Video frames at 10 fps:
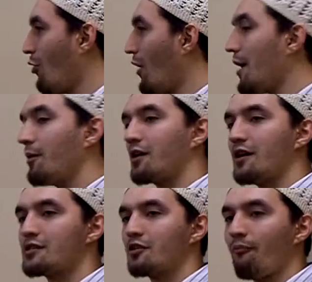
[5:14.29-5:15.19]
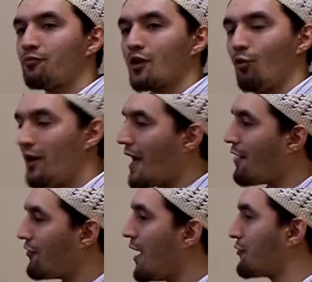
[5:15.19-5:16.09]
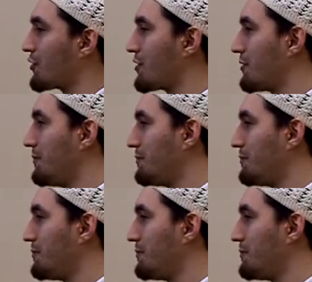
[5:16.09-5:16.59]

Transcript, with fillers: Why? Because we have nafs.